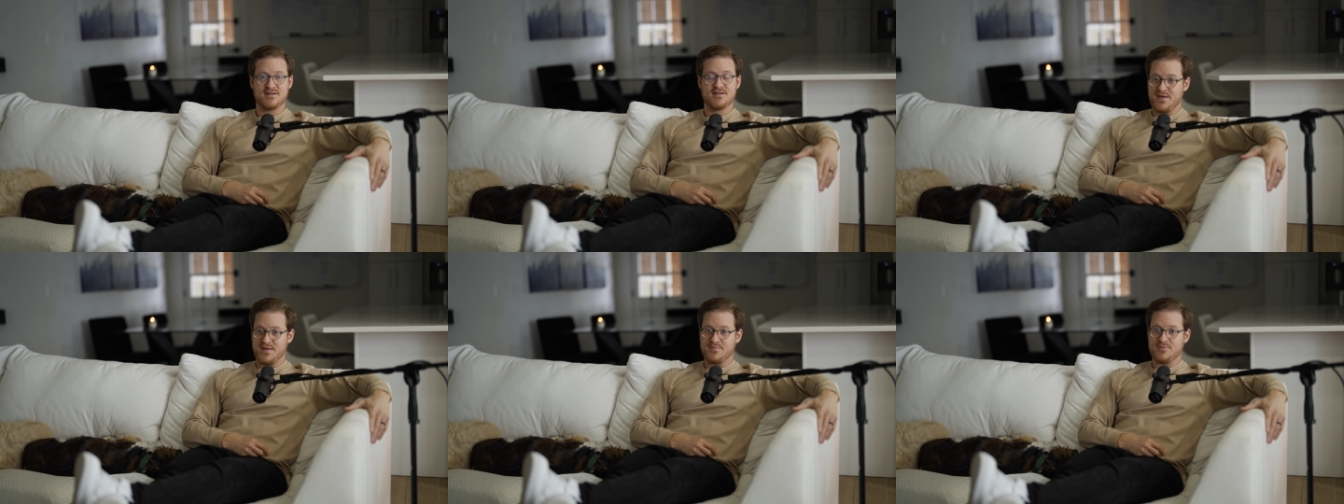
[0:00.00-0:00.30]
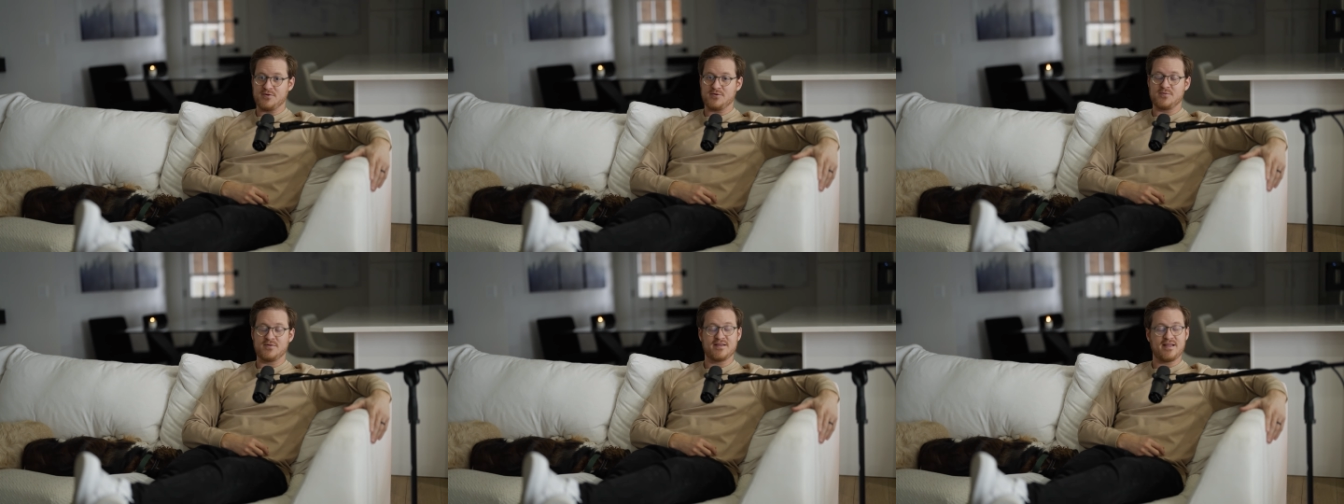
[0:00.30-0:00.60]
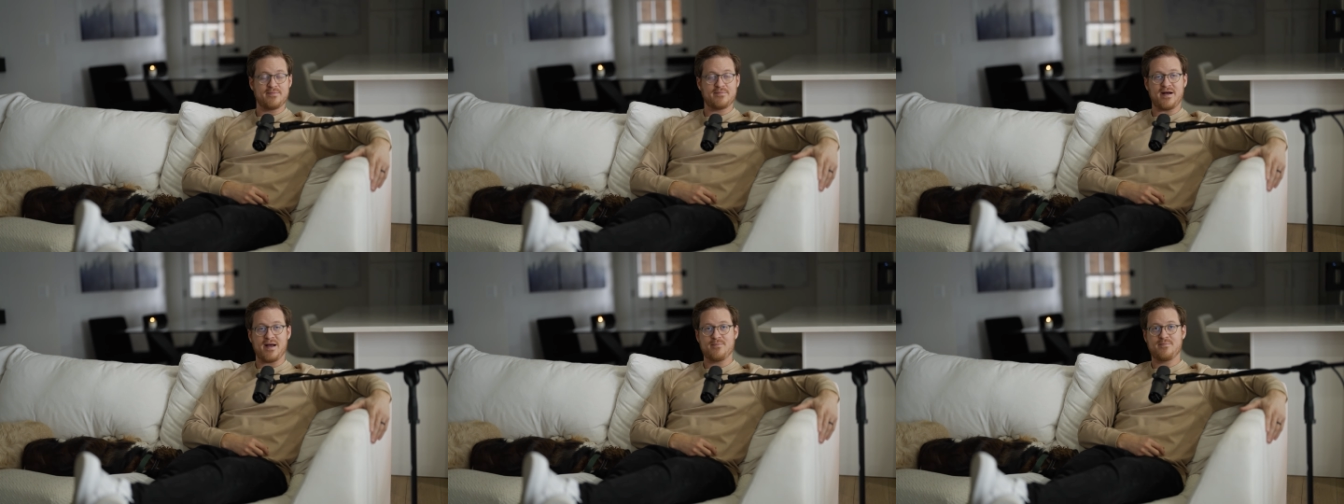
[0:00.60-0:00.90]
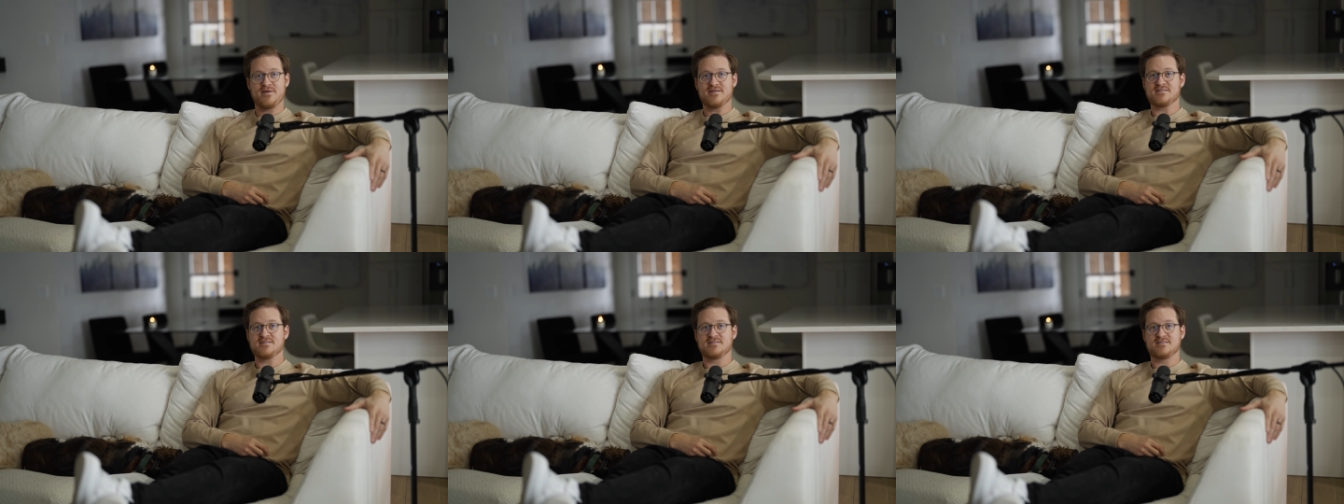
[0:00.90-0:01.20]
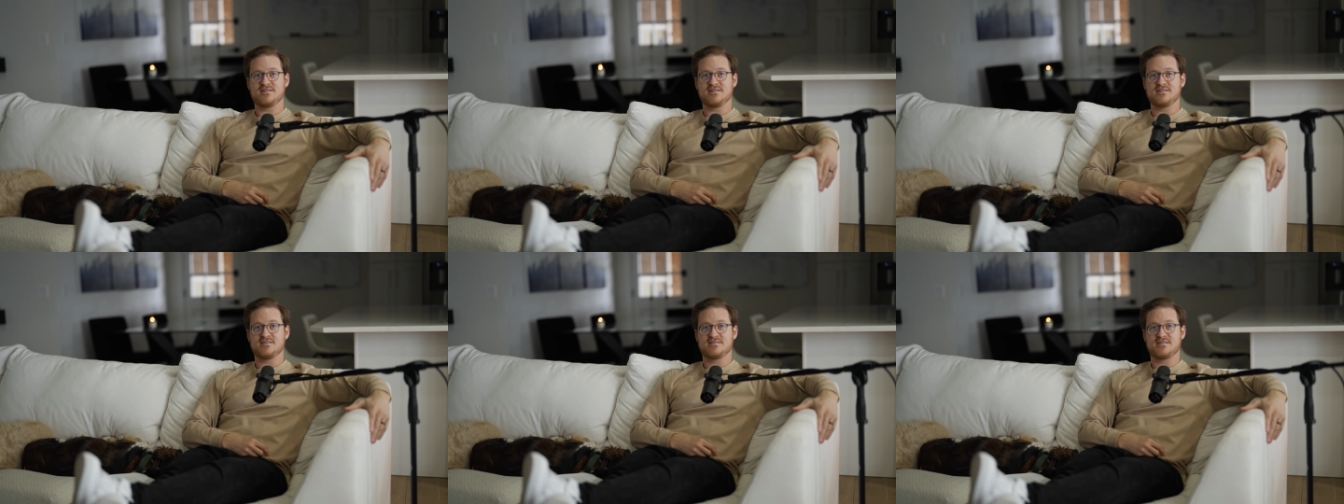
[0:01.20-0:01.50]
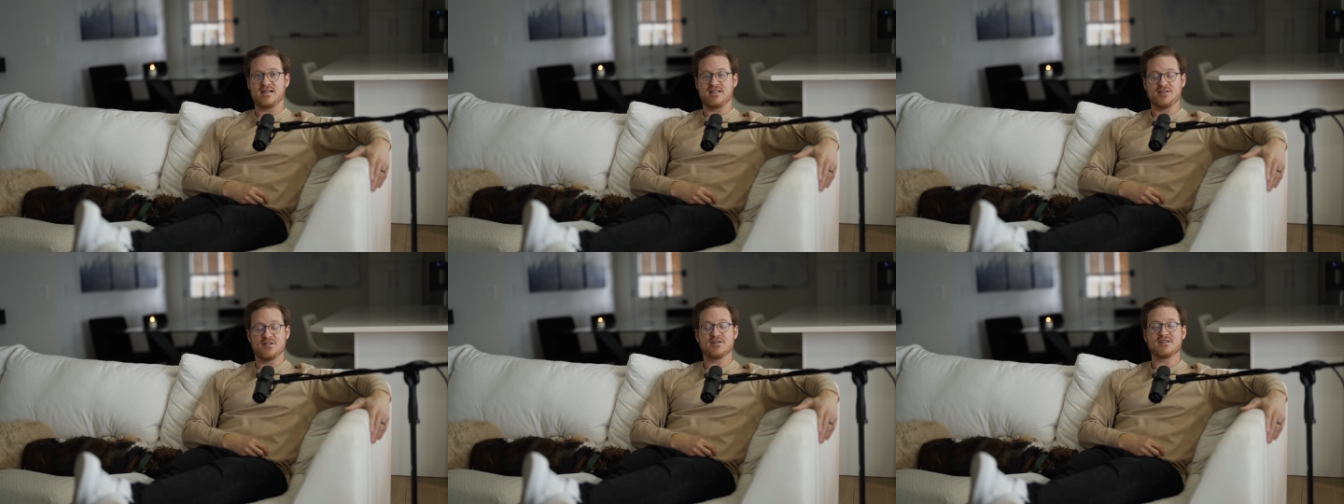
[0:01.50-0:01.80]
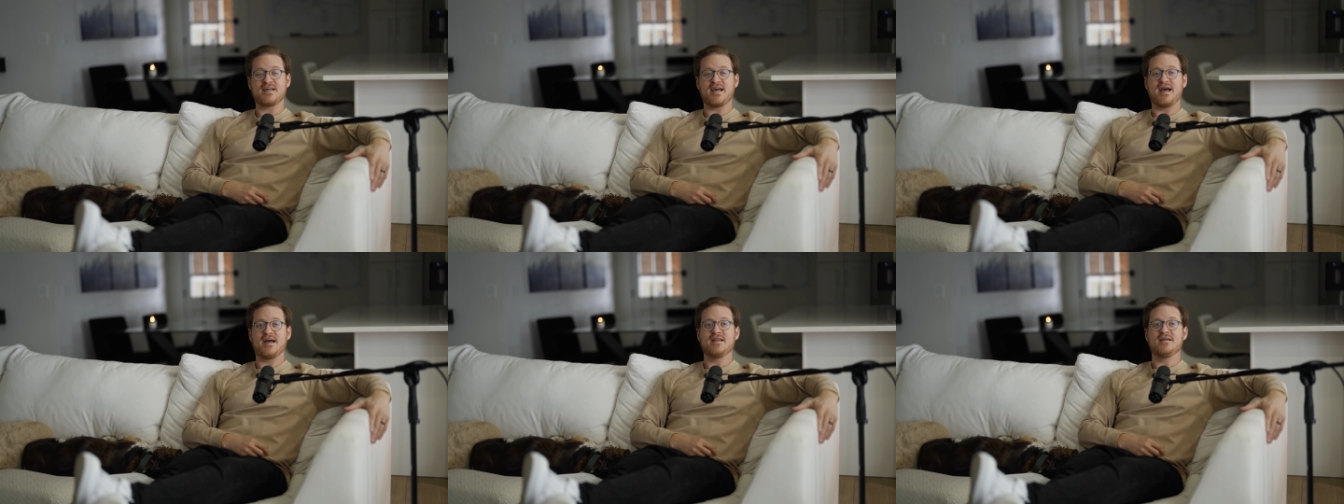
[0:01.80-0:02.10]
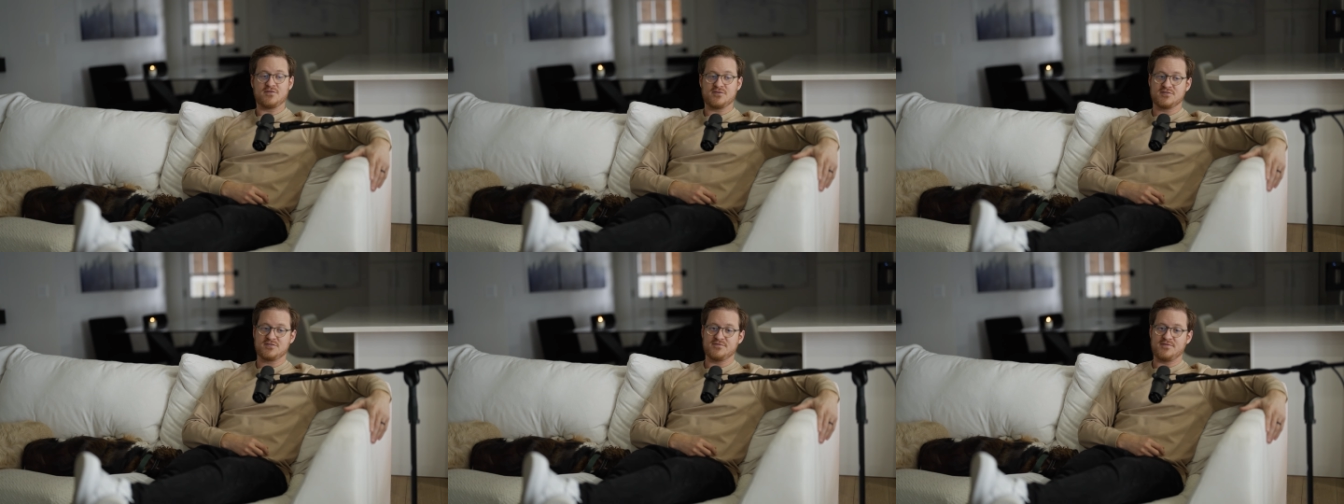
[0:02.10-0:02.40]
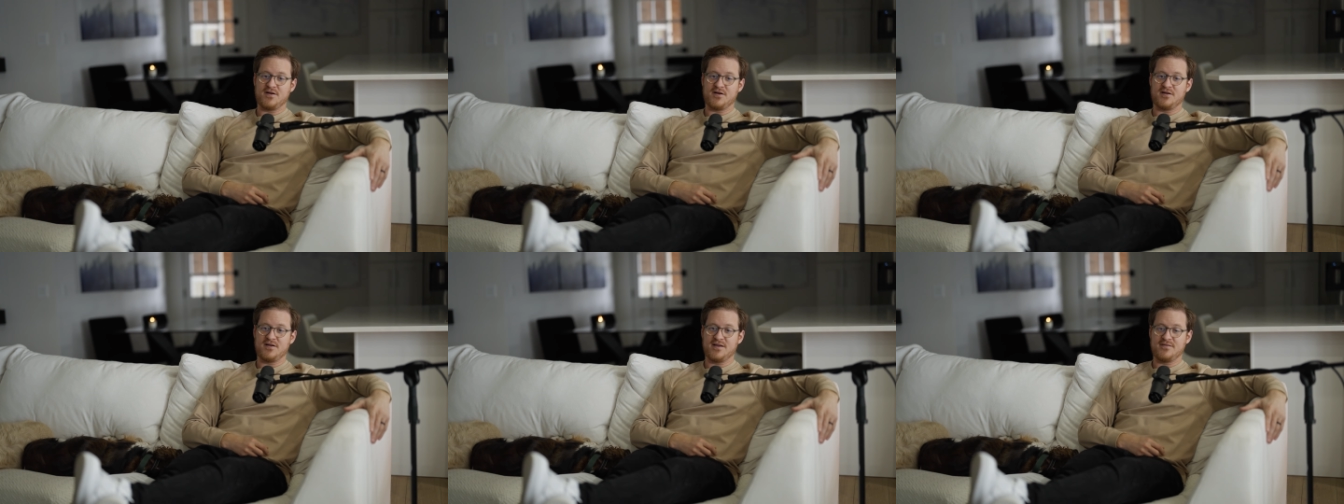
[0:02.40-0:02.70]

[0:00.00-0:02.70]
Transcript: People, when they buy businesses, they look at, first of all,